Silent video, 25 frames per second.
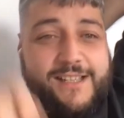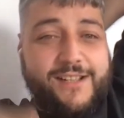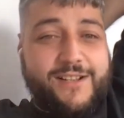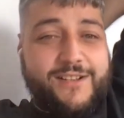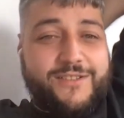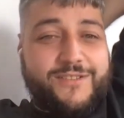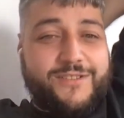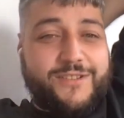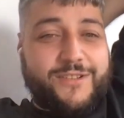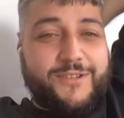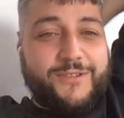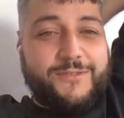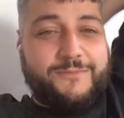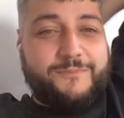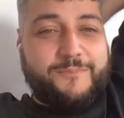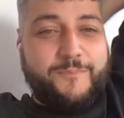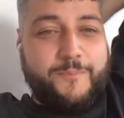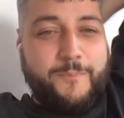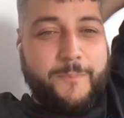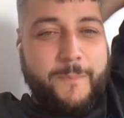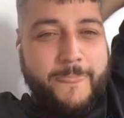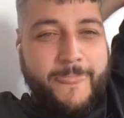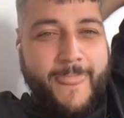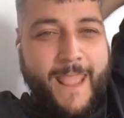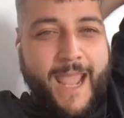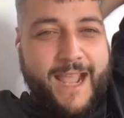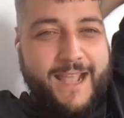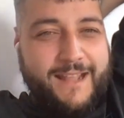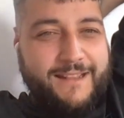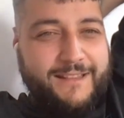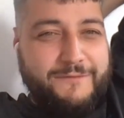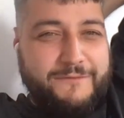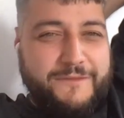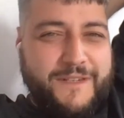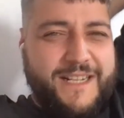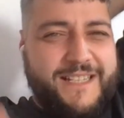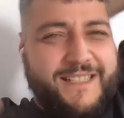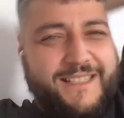So
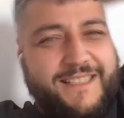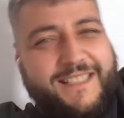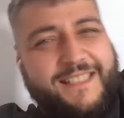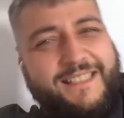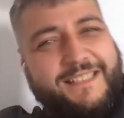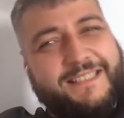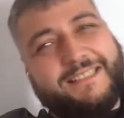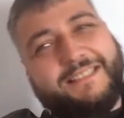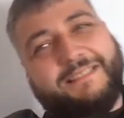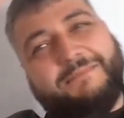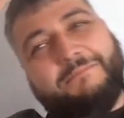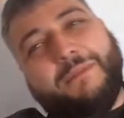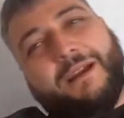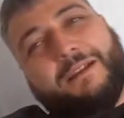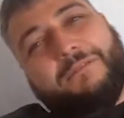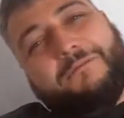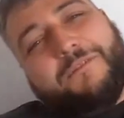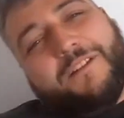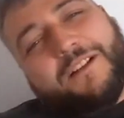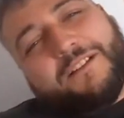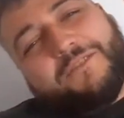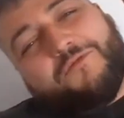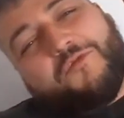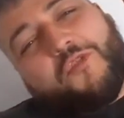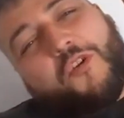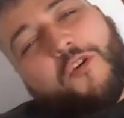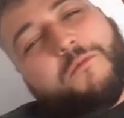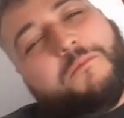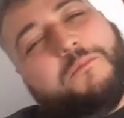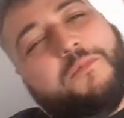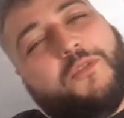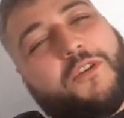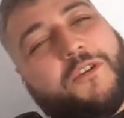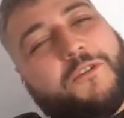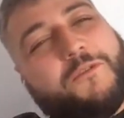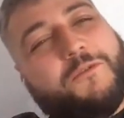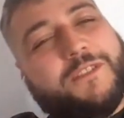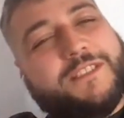the first thing, my first
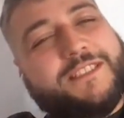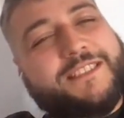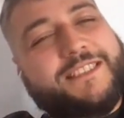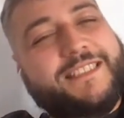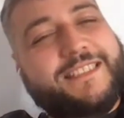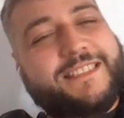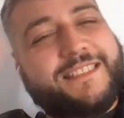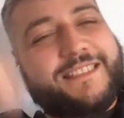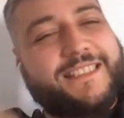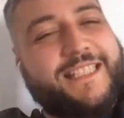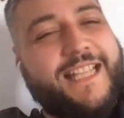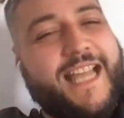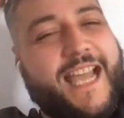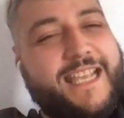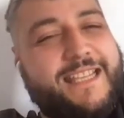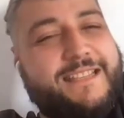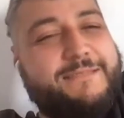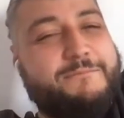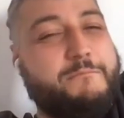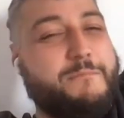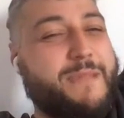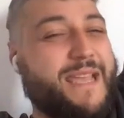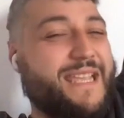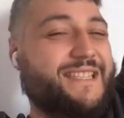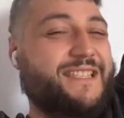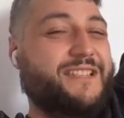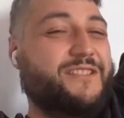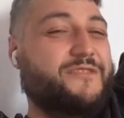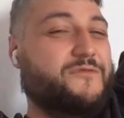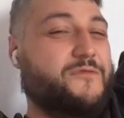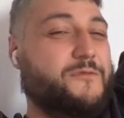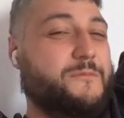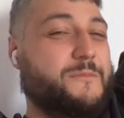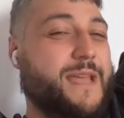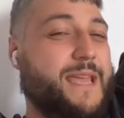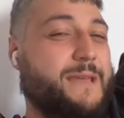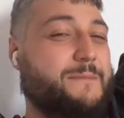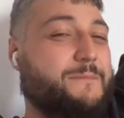roadblock was this nice message
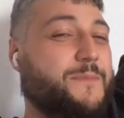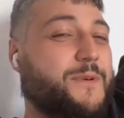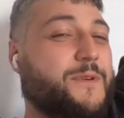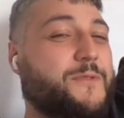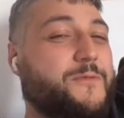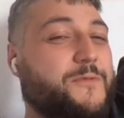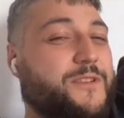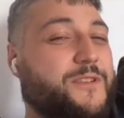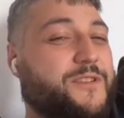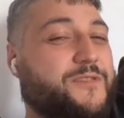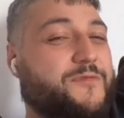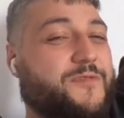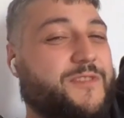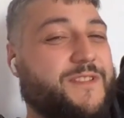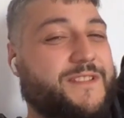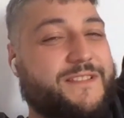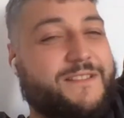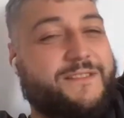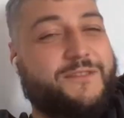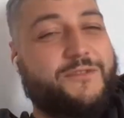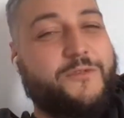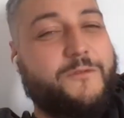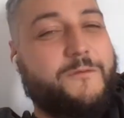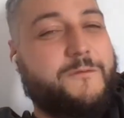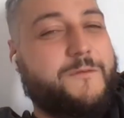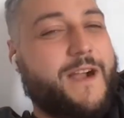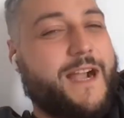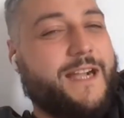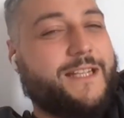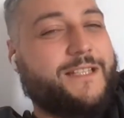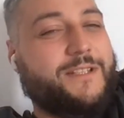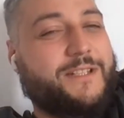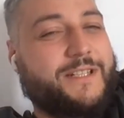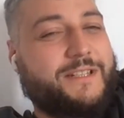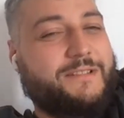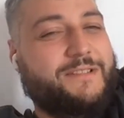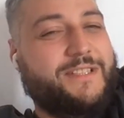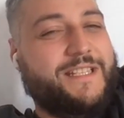from Apple, which was
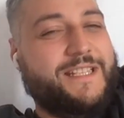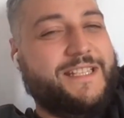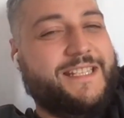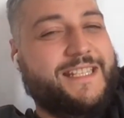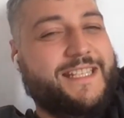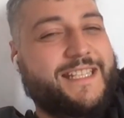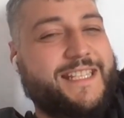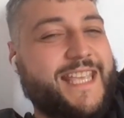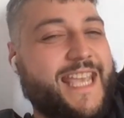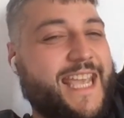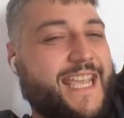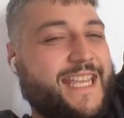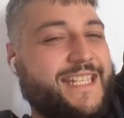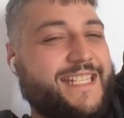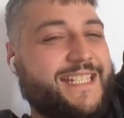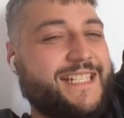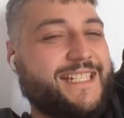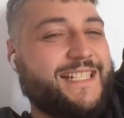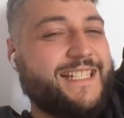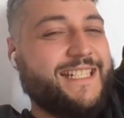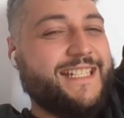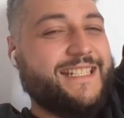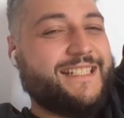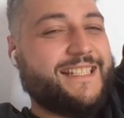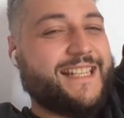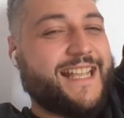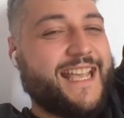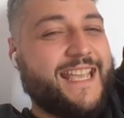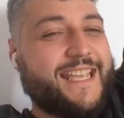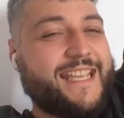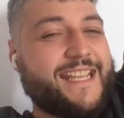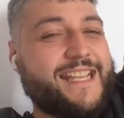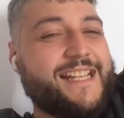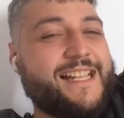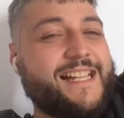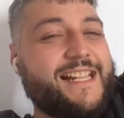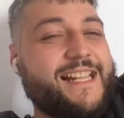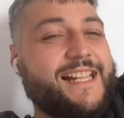two-factor authentication. It's
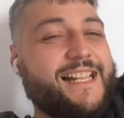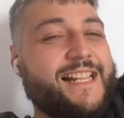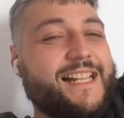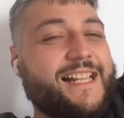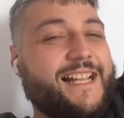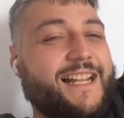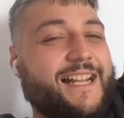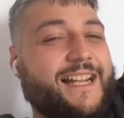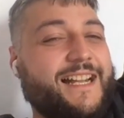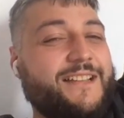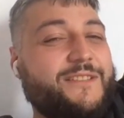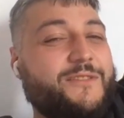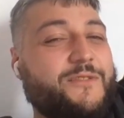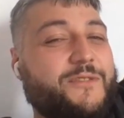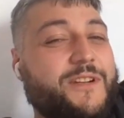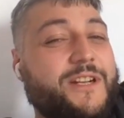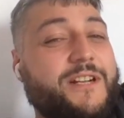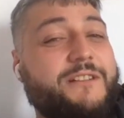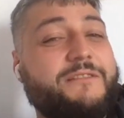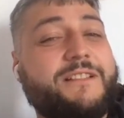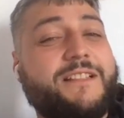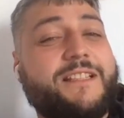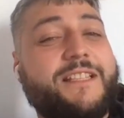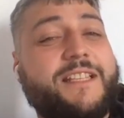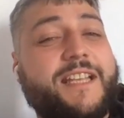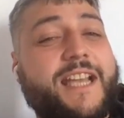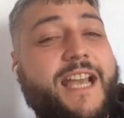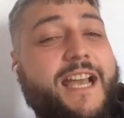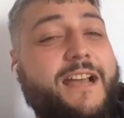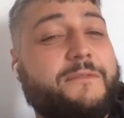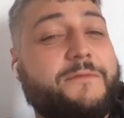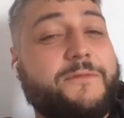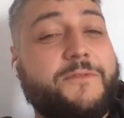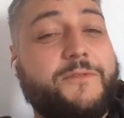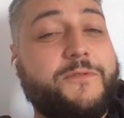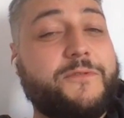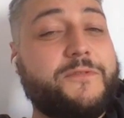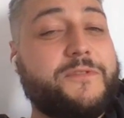like, you currently
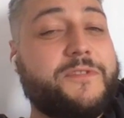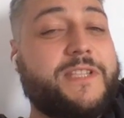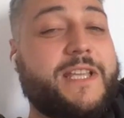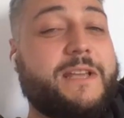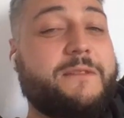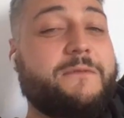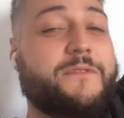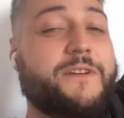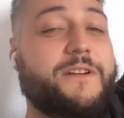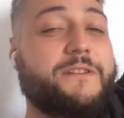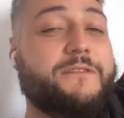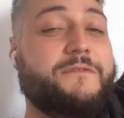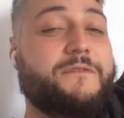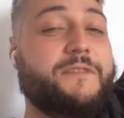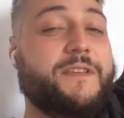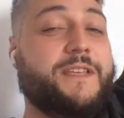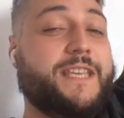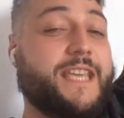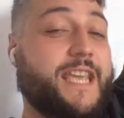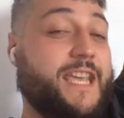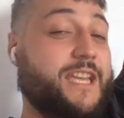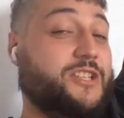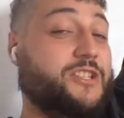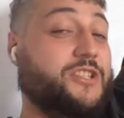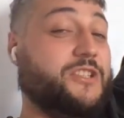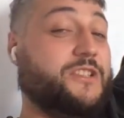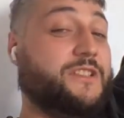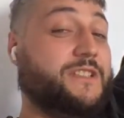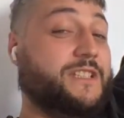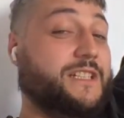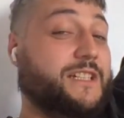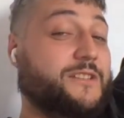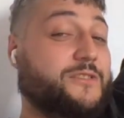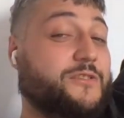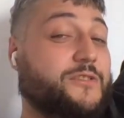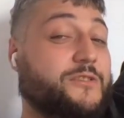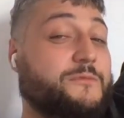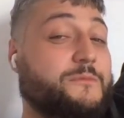have two-step verification
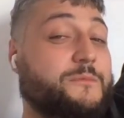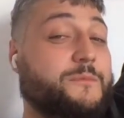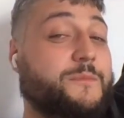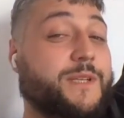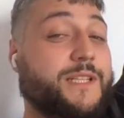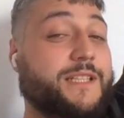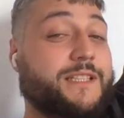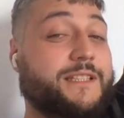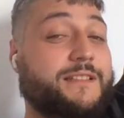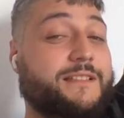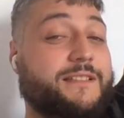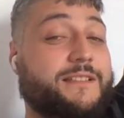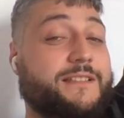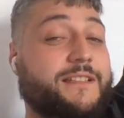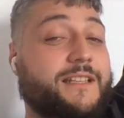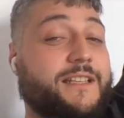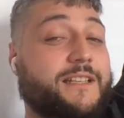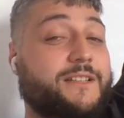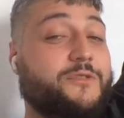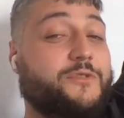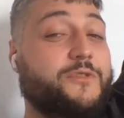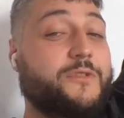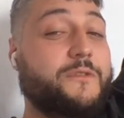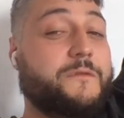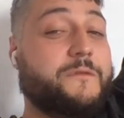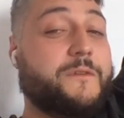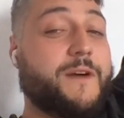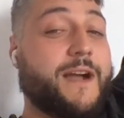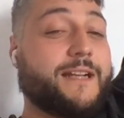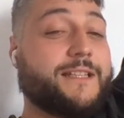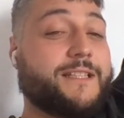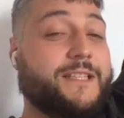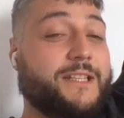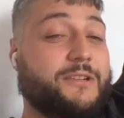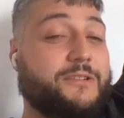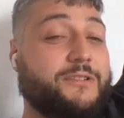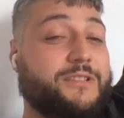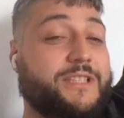turned on, but
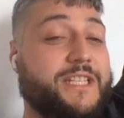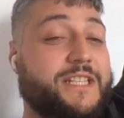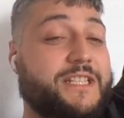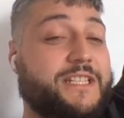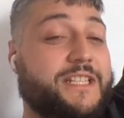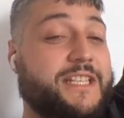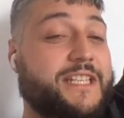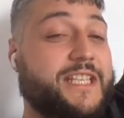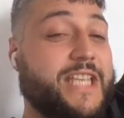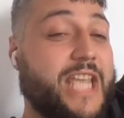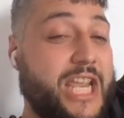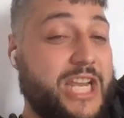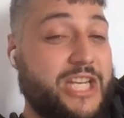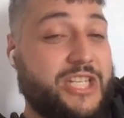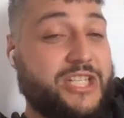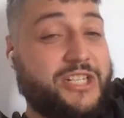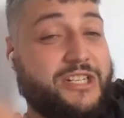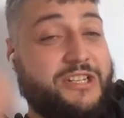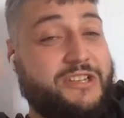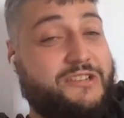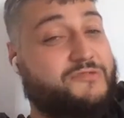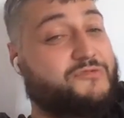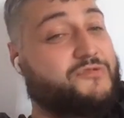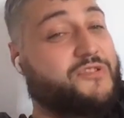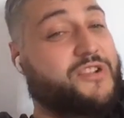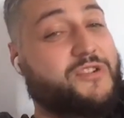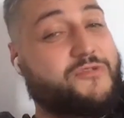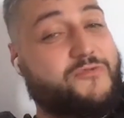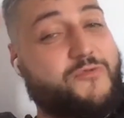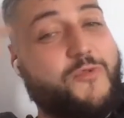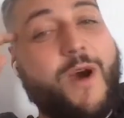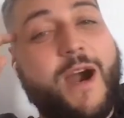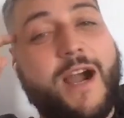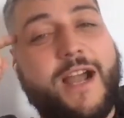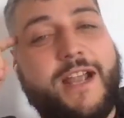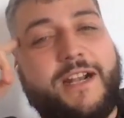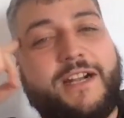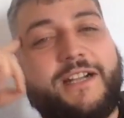two-factor authentication is
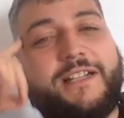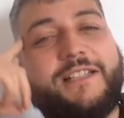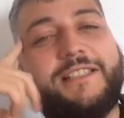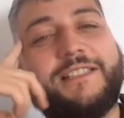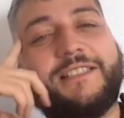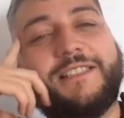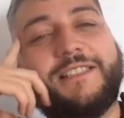required.